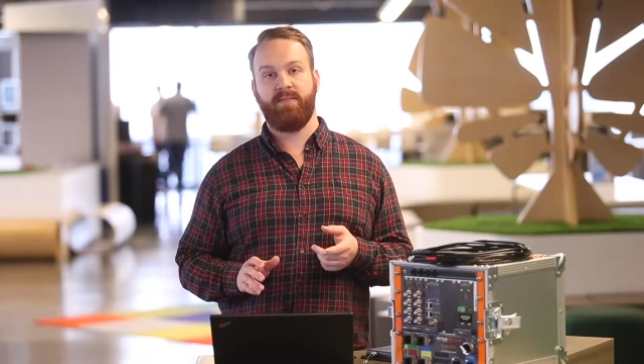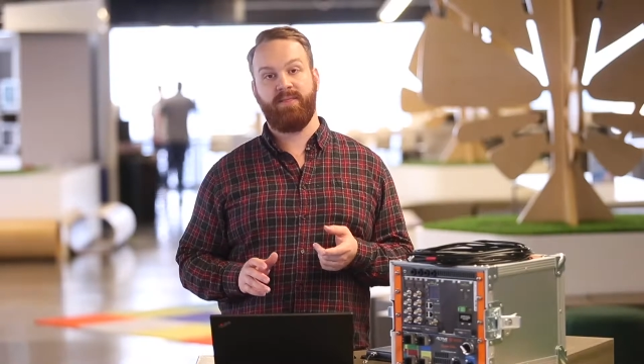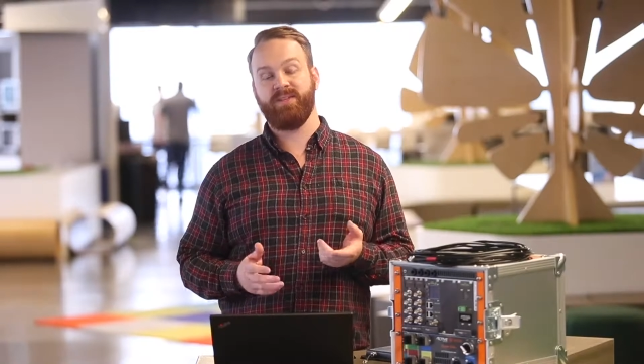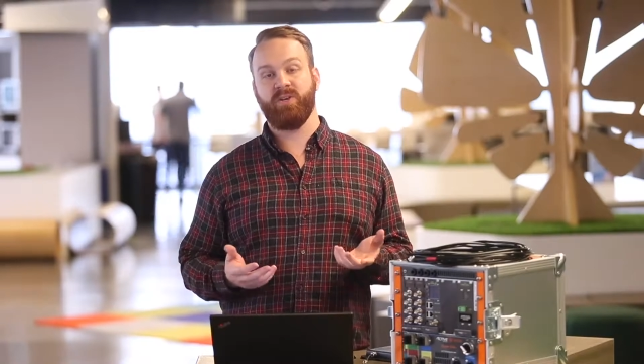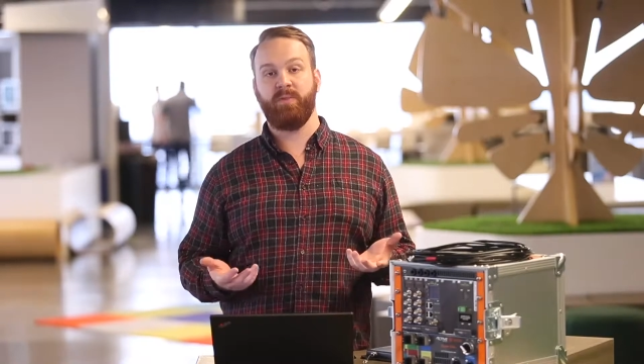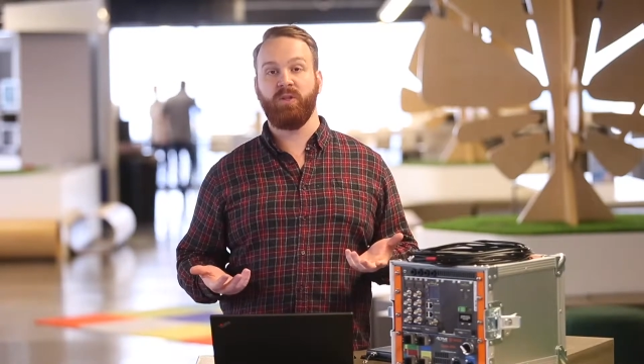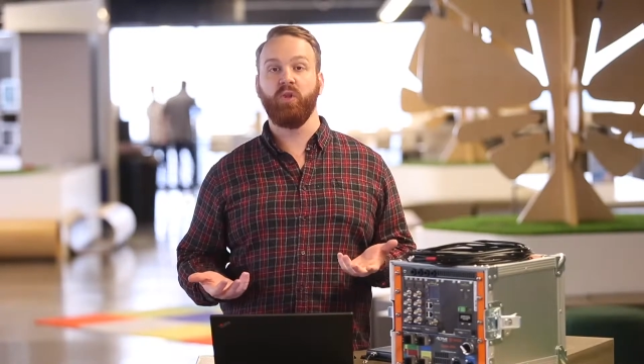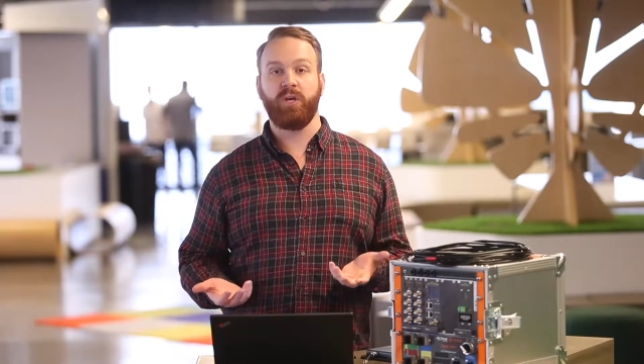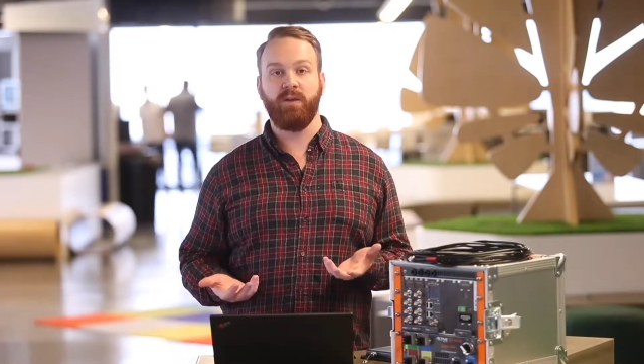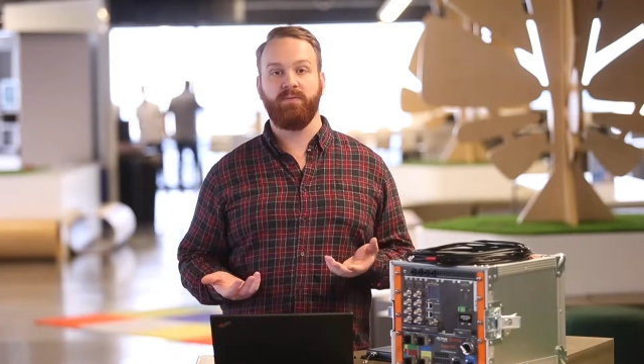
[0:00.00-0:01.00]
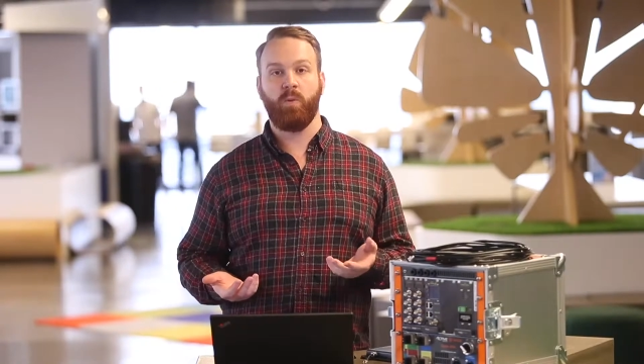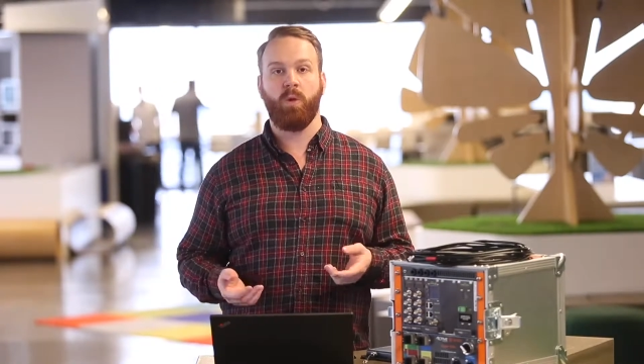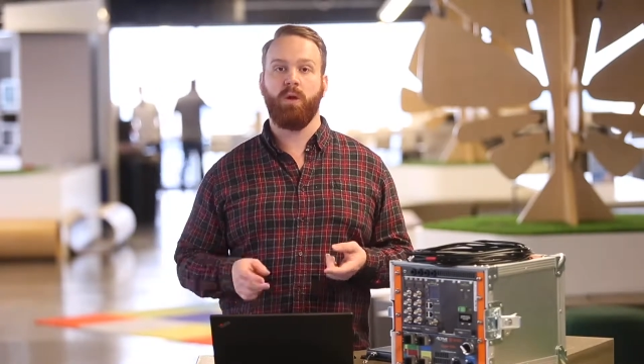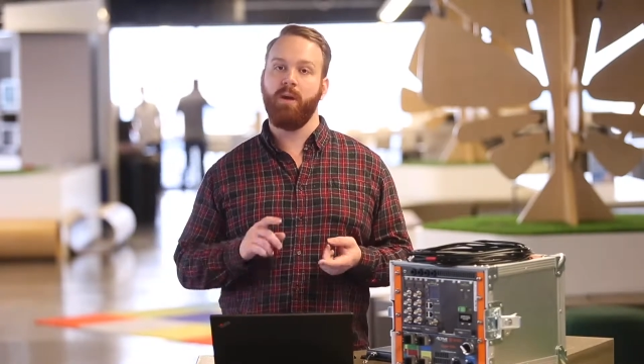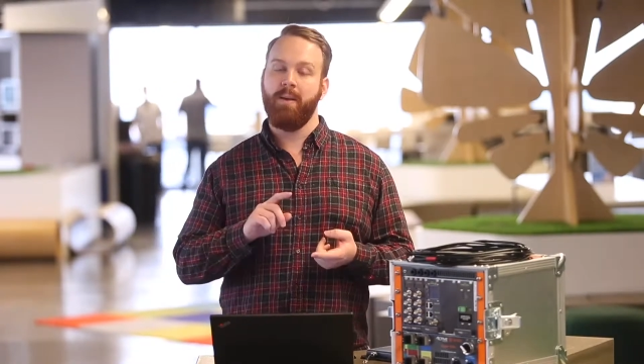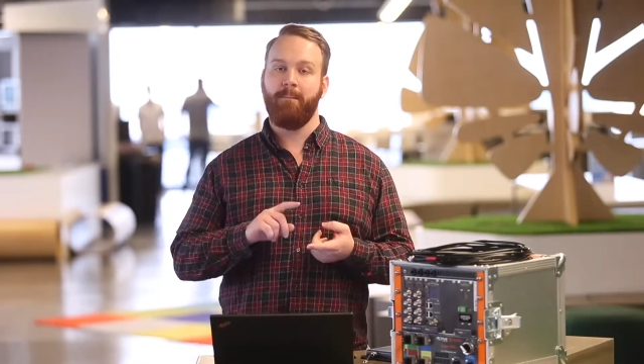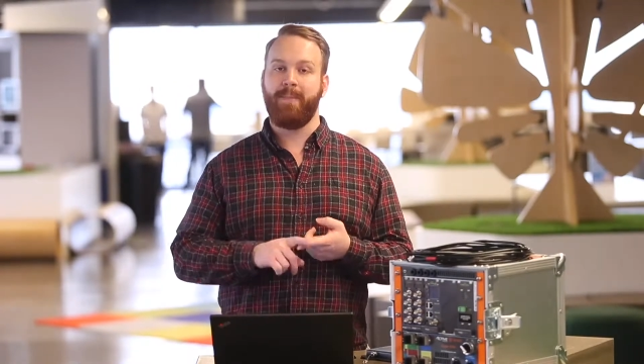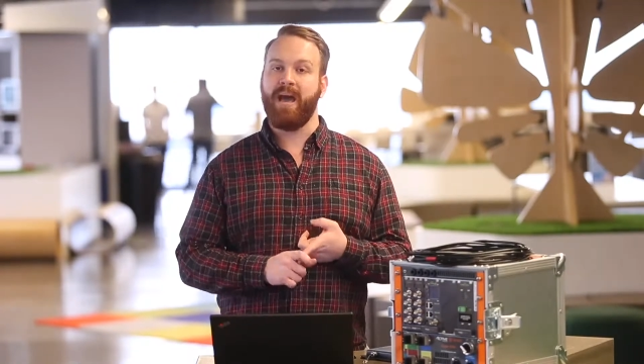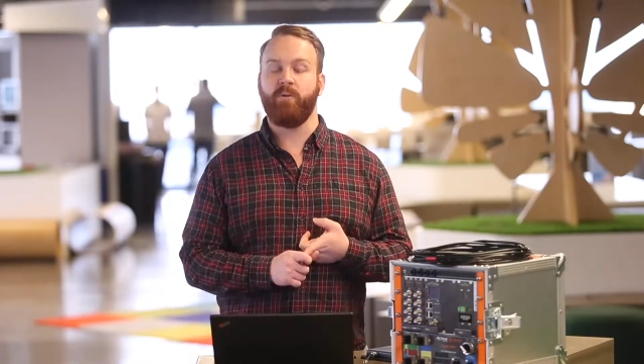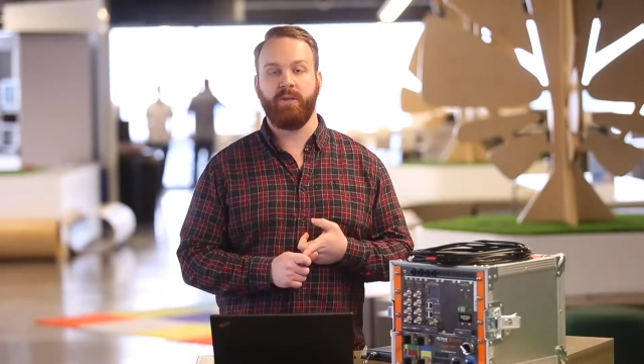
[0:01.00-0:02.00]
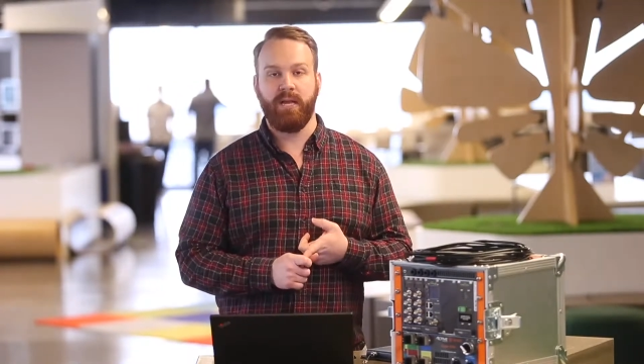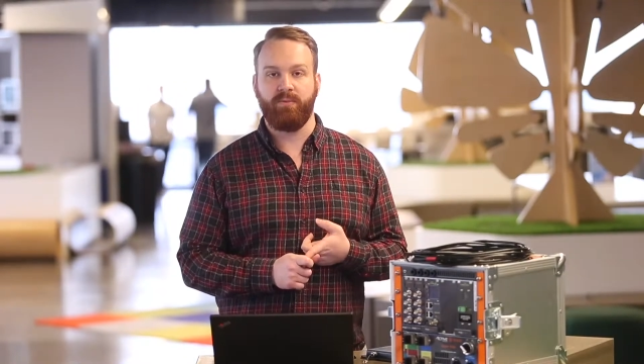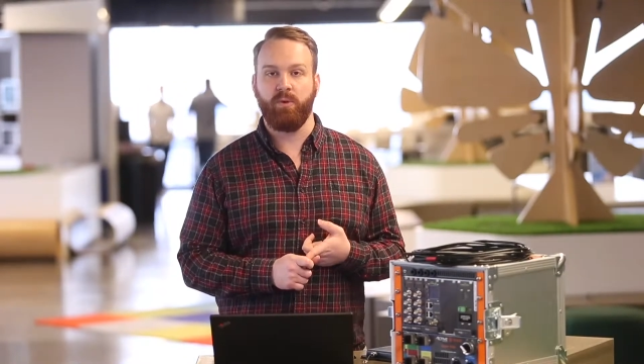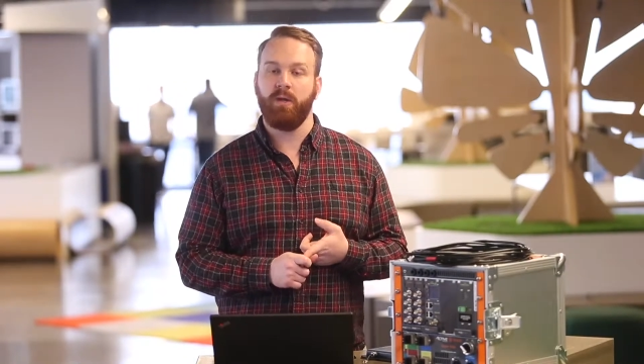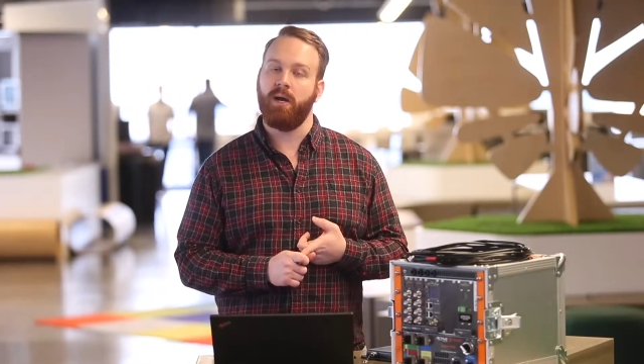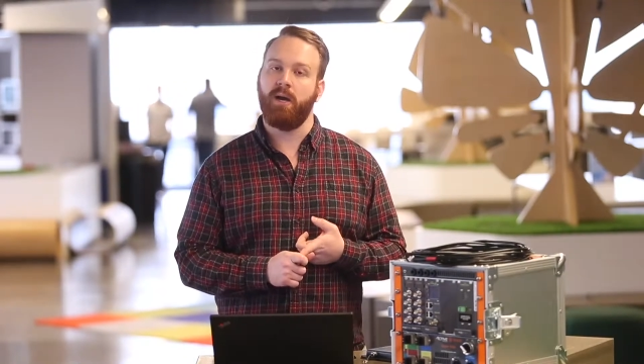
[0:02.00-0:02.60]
Things you're going to be looking for: battery level.